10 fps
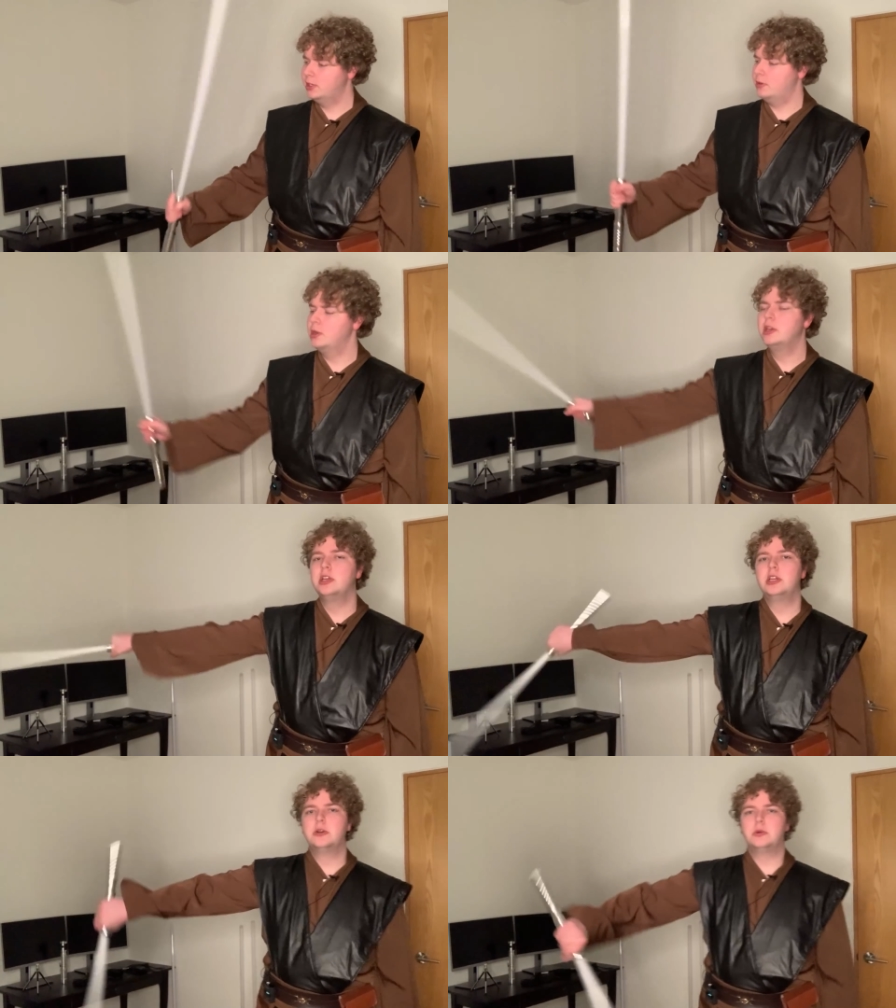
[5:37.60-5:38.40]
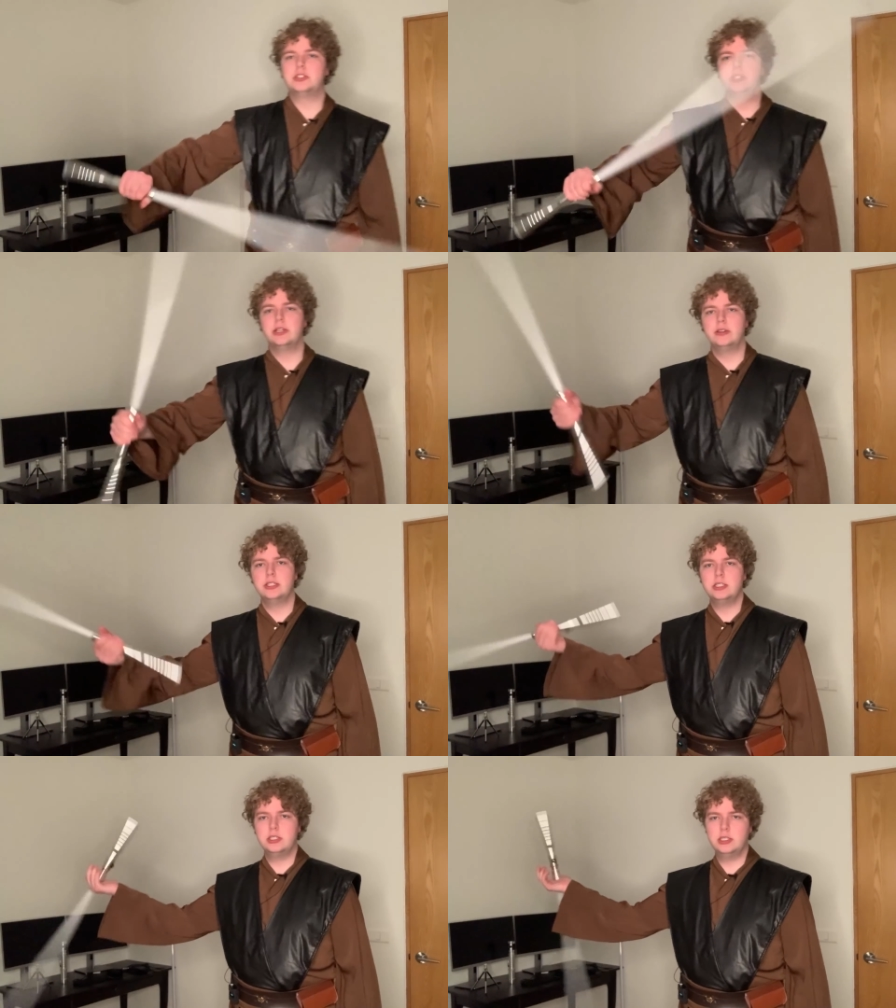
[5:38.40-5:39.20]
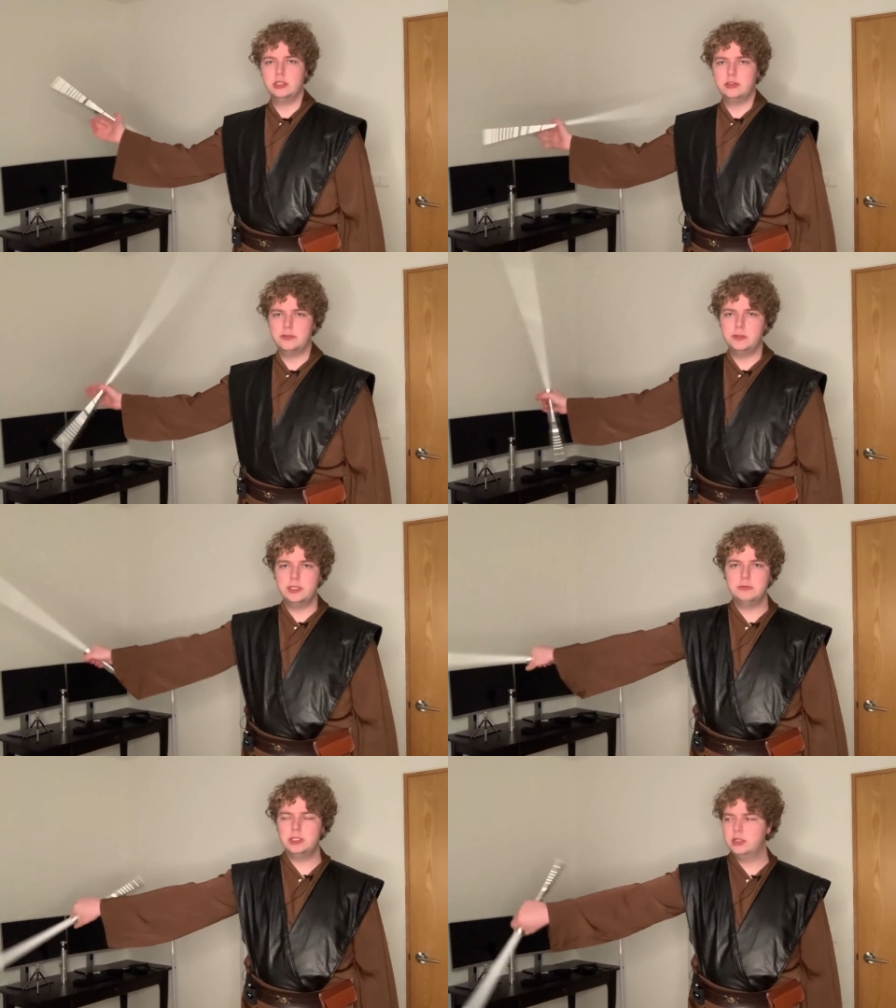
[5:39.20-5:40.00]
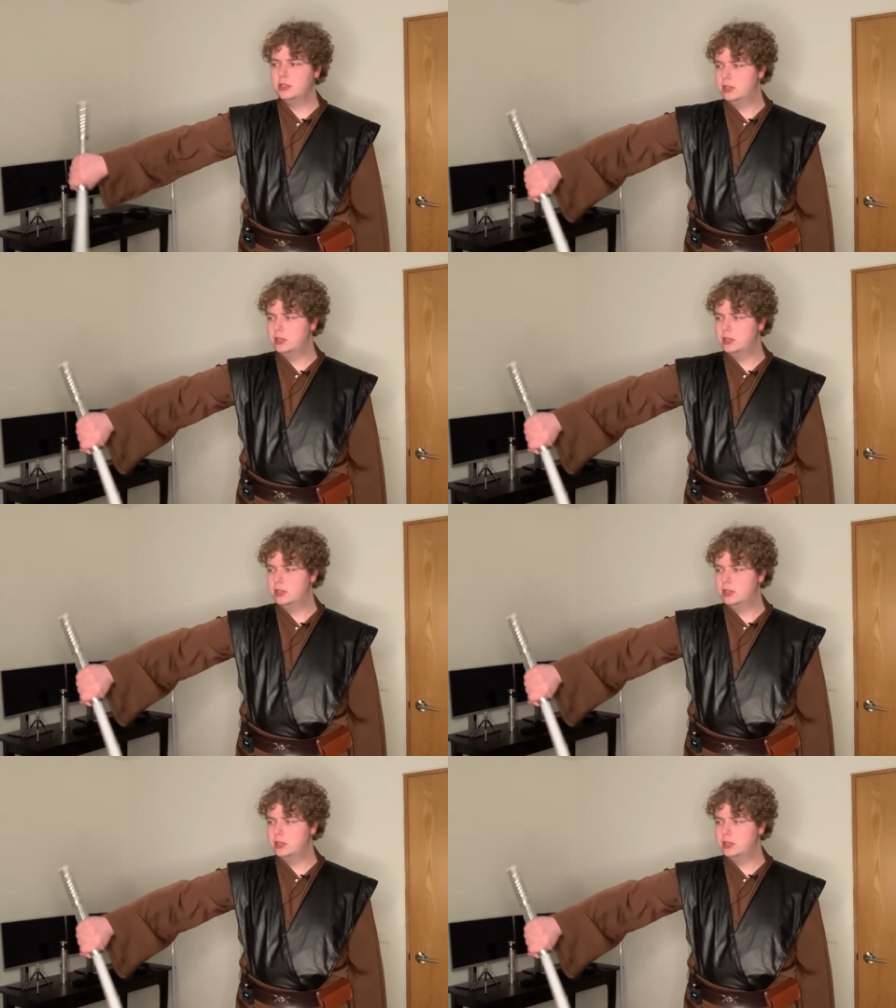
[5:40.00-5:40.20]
Now, once you've done this a few times,